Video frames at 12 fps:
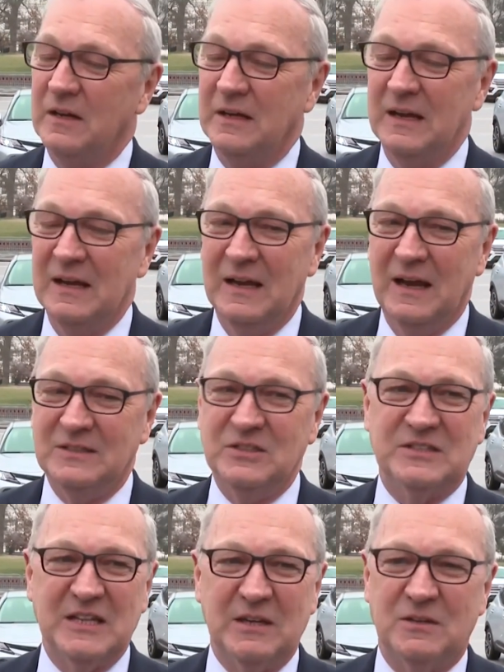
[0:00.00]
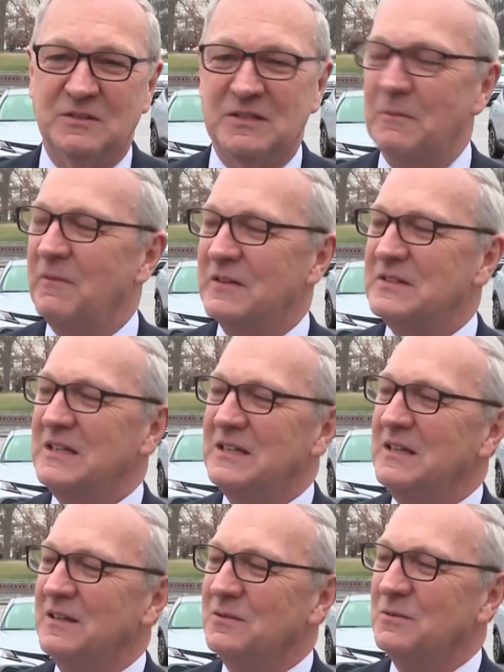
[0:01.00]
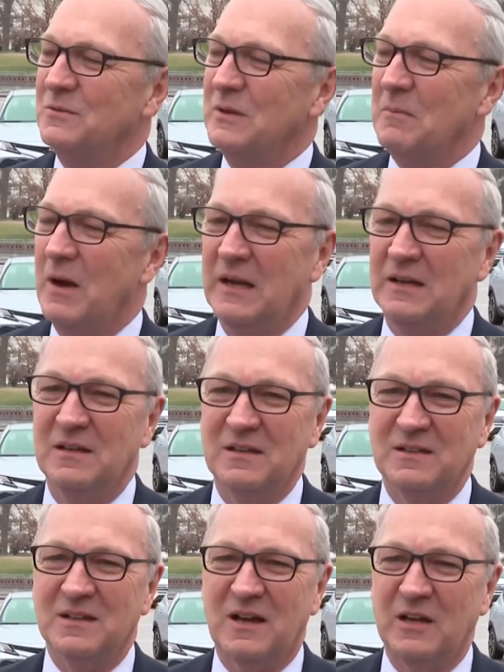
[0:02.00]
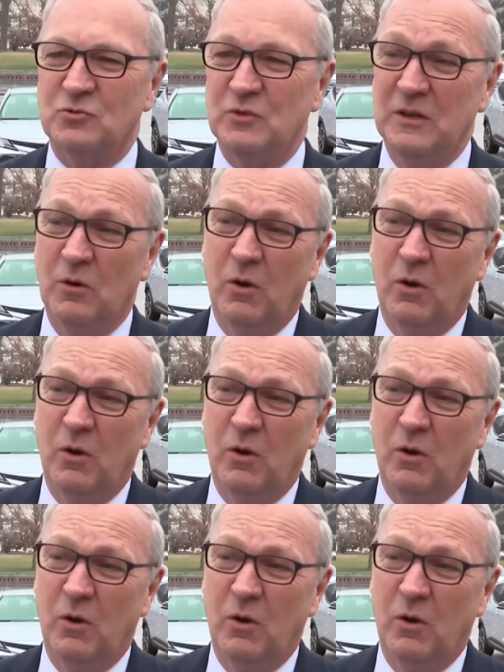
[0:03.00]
And I just think some of us need to remind the country,